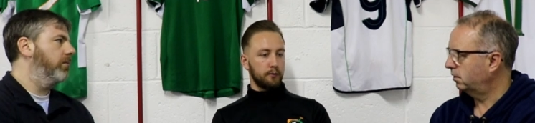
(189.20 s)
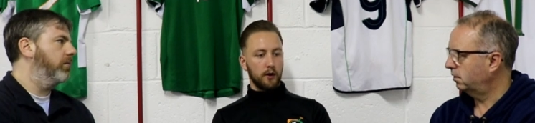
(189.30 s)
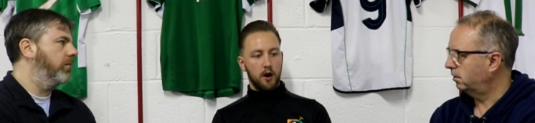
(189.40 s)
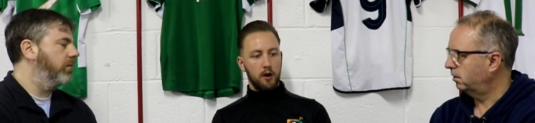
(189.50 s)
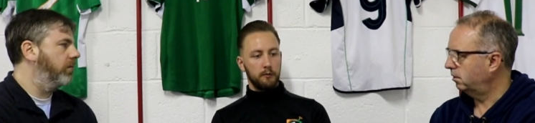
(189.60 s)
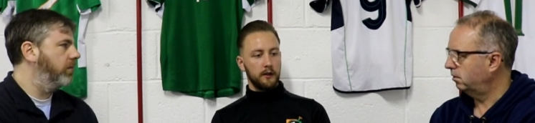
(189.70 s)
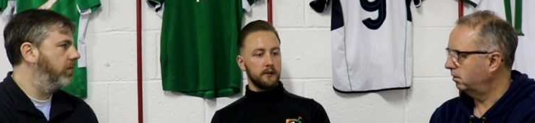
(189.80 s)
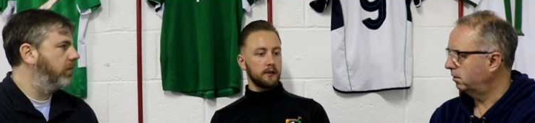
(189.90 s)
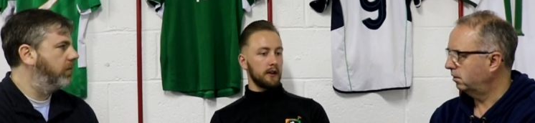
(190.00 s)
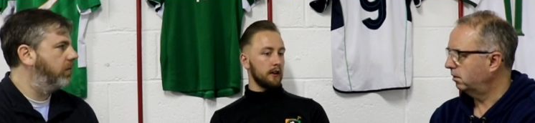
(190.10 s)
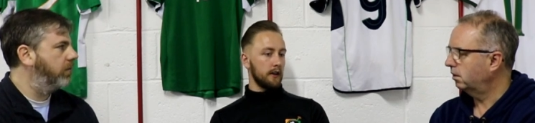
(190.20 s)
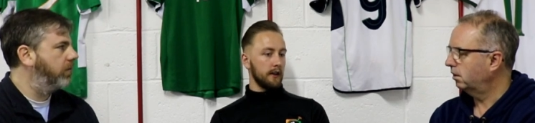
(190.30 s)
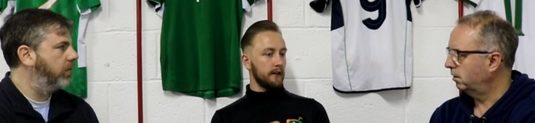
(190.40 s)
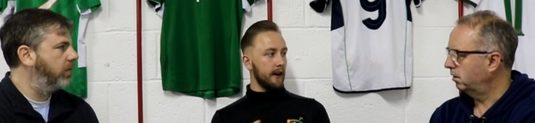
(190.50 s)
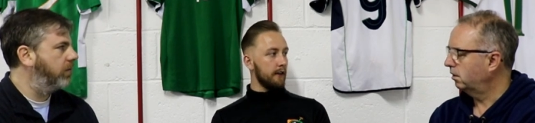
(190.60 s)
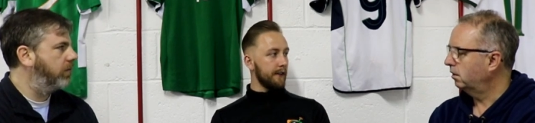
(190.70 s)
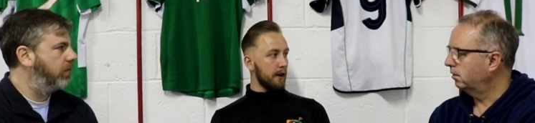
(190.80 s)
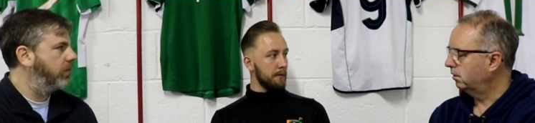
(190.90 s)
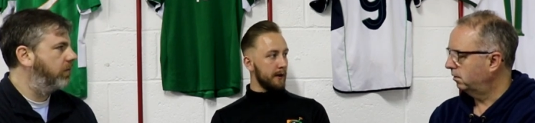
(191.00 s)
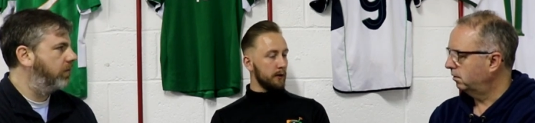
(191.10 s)
Speaker 1: Brom. He's kind of there
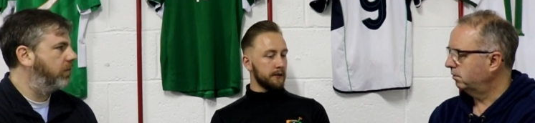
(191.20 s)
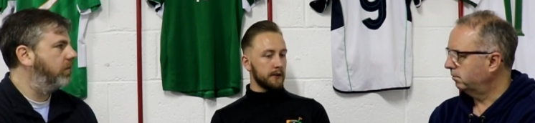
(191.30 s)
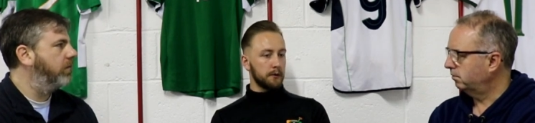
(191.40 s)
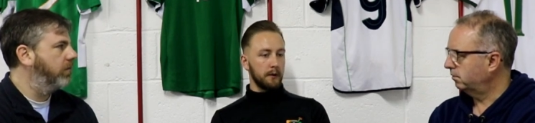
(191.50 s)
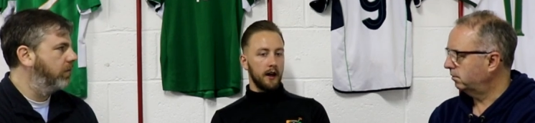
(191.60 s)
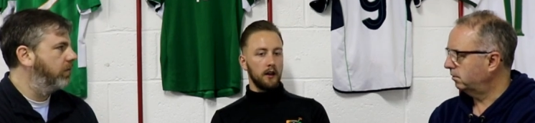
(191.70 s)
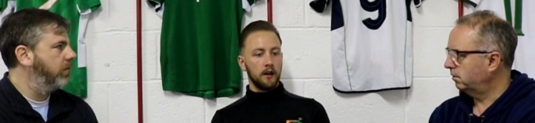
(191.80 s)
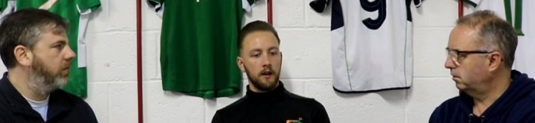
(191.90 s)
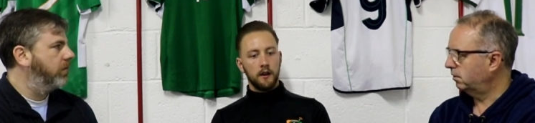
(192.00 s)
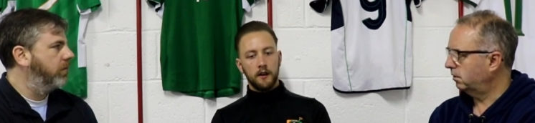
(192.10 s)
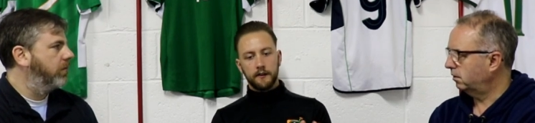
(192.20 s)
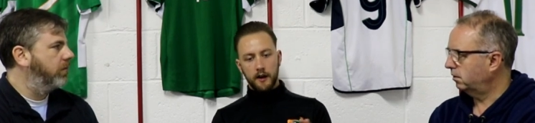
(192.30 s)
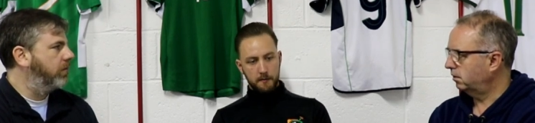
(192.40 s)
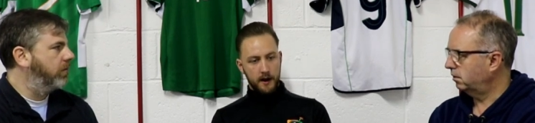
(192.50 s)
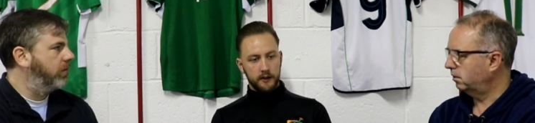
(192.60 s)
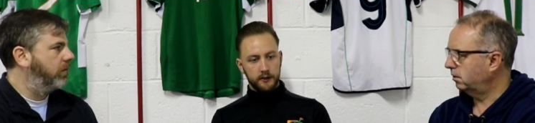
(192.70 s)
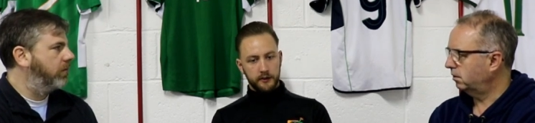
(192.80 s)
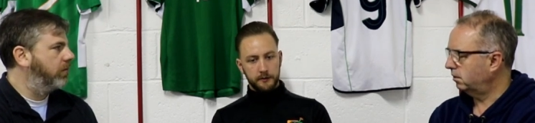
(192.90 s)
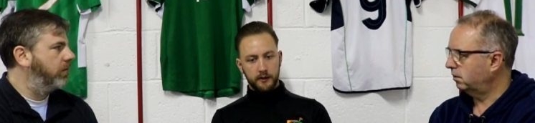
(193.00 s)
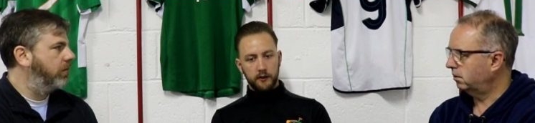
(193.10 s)
thereabouts as well. Their manager
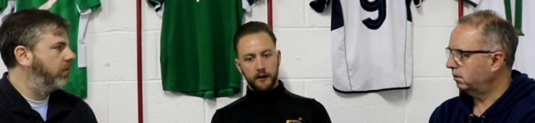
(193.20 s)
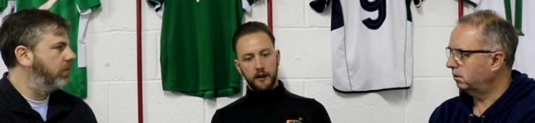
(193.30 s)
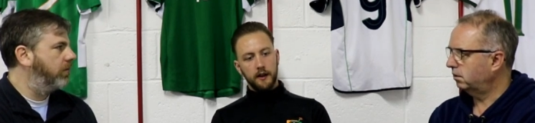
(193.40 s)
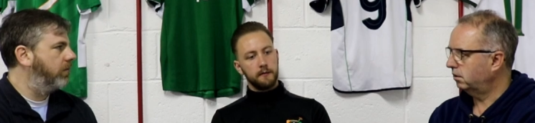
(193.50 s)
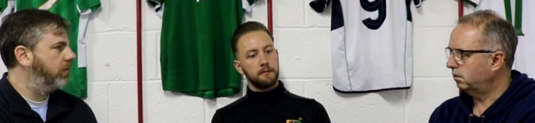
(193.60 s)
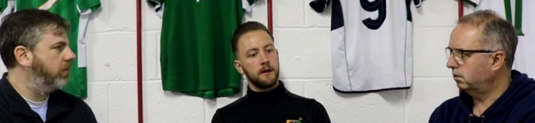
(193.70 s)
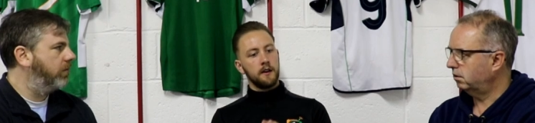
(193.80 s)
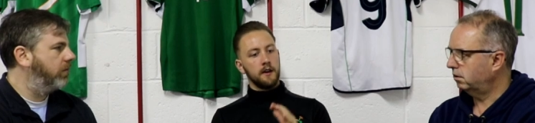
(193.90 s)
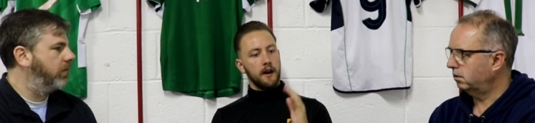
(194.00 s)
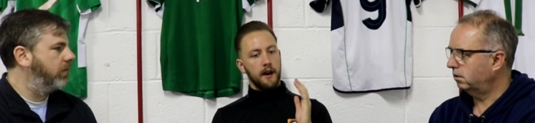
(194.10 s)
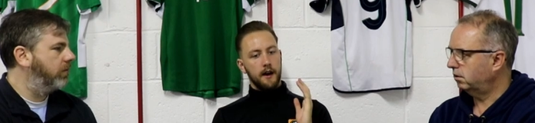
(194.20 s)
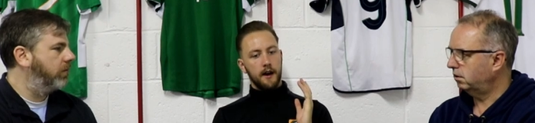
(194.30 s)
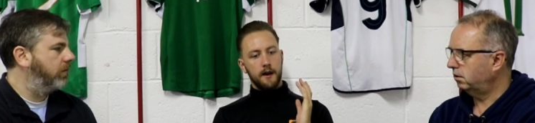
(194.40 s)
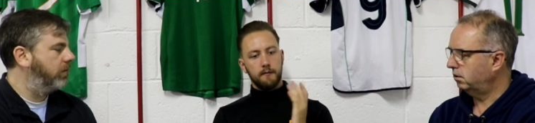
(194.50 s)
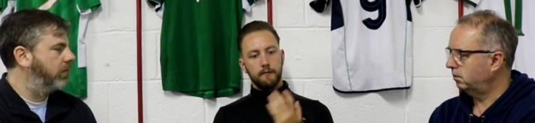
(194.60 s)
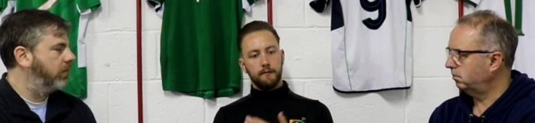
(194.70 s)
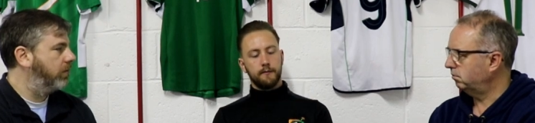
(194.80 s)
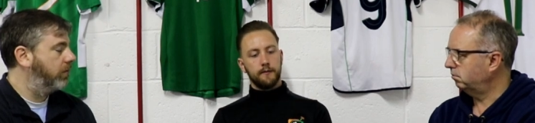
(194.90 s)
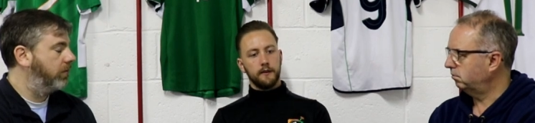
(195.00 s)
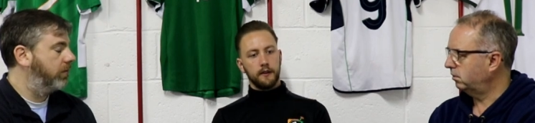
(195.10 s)
seems to like him. Um,
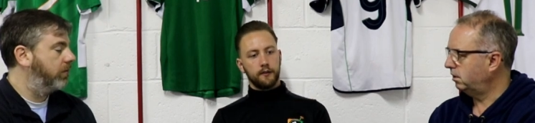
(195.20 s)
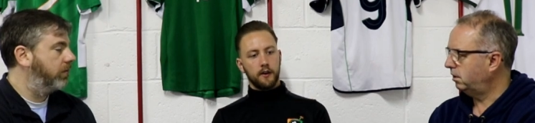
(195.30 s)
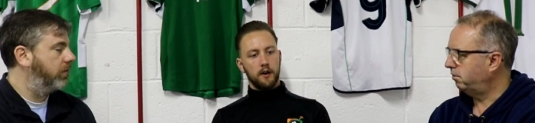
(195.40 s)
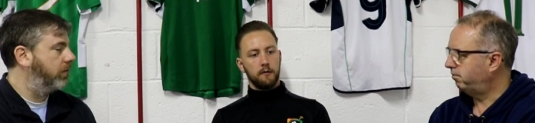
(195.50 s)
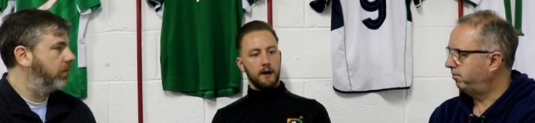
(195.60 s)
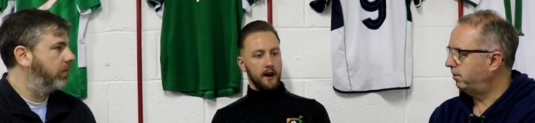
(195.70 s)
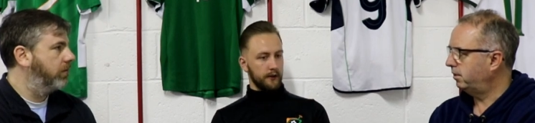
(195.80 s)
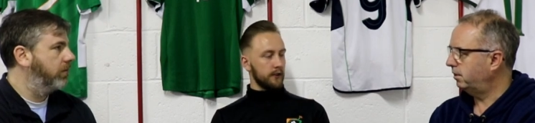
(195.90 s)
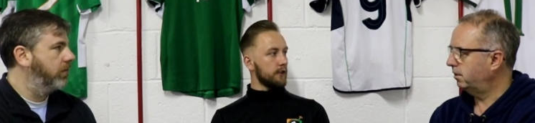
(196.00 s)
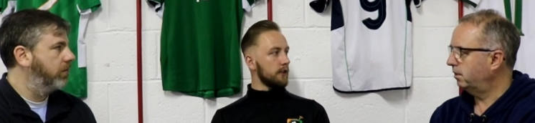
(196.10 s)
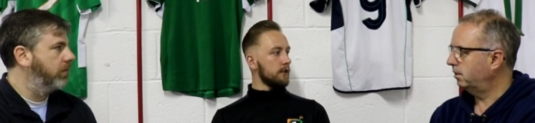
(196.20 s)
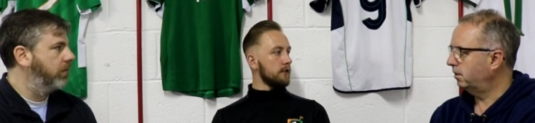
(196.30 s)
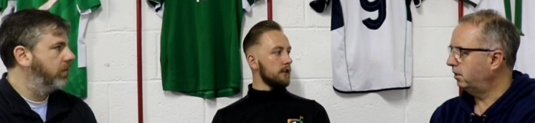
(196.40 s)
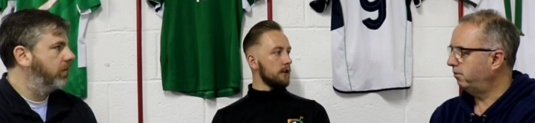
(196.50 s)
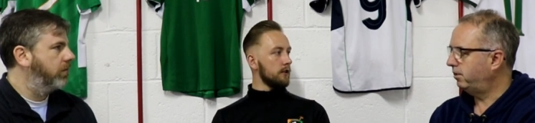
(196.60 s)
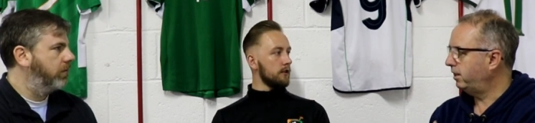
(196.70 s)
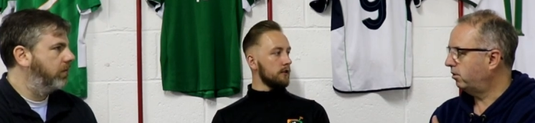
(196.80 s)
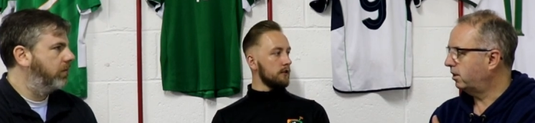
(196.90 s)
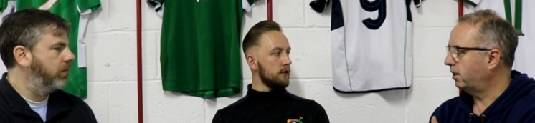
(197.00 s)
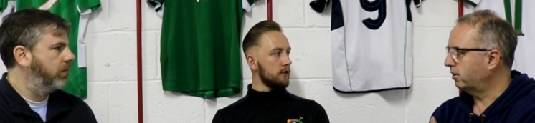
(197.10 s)
Speaker 2: You've got yeah, Masterson. You've Lee
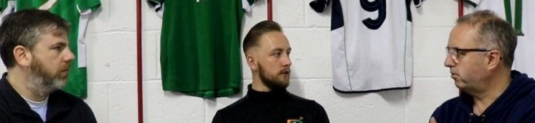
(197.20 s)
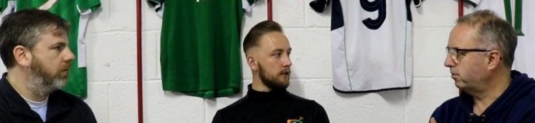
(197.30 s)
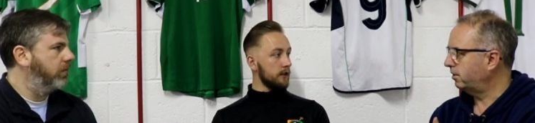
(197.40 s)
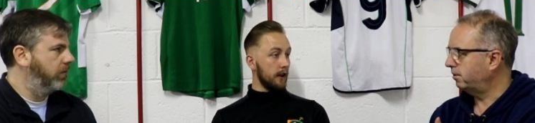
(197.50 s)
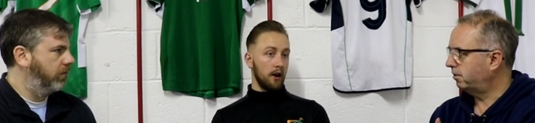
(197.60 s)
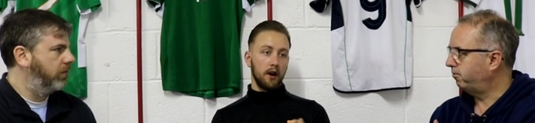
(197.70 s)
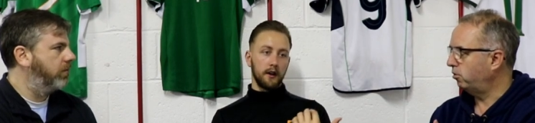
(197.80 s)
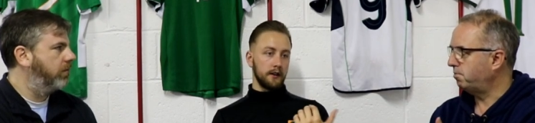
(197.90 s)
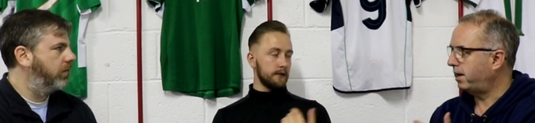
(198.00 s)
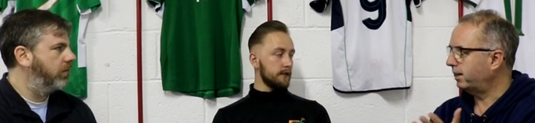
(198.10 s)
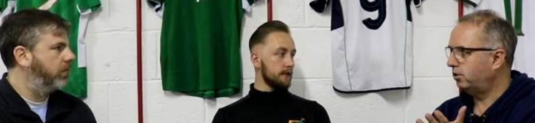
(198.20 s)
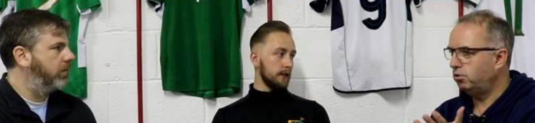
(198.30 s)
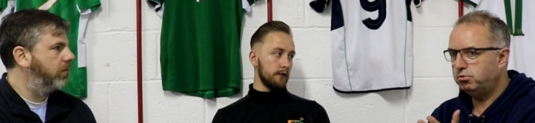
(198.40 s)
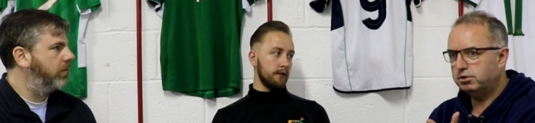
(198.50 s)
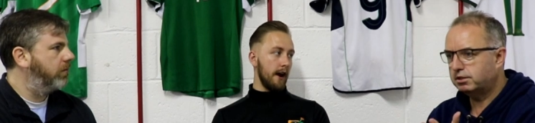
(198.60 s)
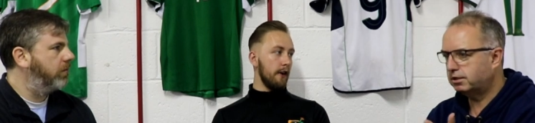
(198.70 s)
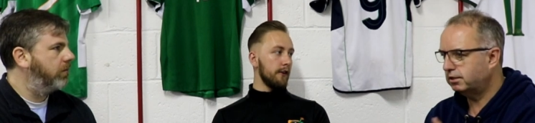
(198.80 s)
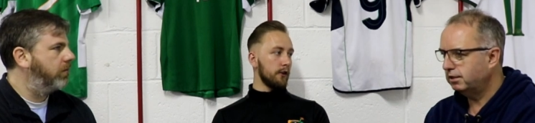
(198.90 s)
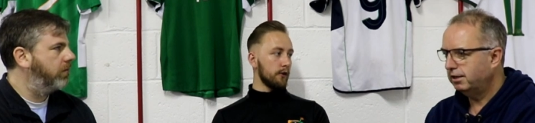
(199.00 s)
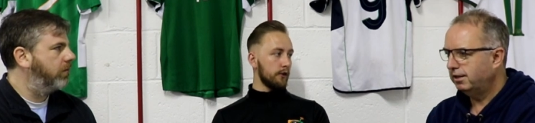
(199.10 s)
O'Connor, the, yeah, the fullback, who was very
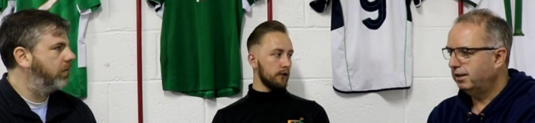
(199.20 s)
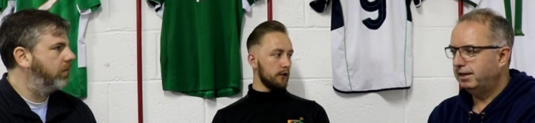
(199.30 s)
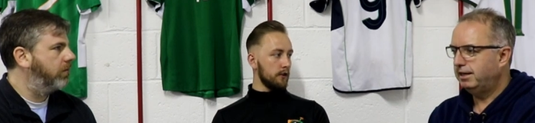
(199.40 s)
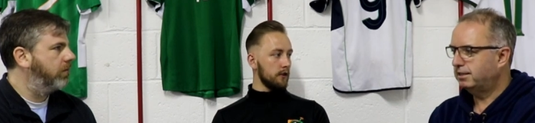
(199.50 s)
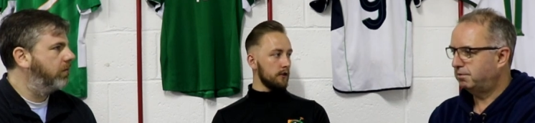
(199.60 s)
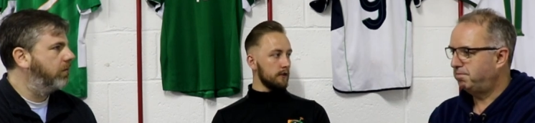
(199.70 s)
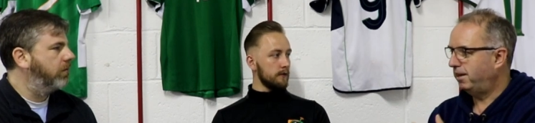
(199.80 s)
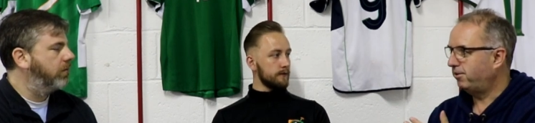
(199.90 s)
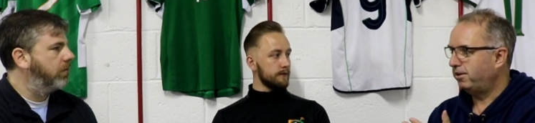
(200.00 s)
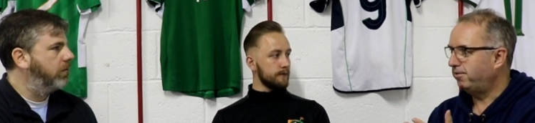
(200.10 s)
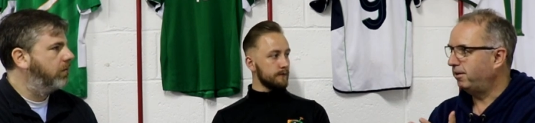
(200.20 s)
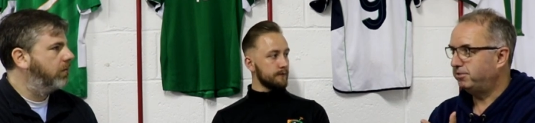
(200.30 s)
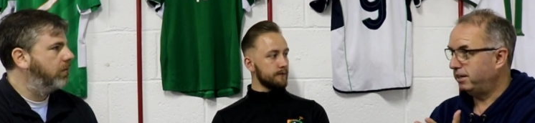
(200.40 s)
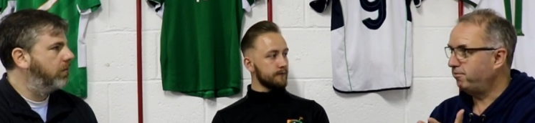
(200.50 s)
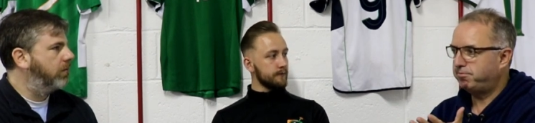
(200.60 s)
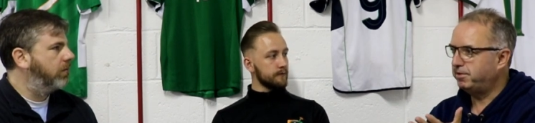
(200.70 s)
good he's a player I've, I've seen from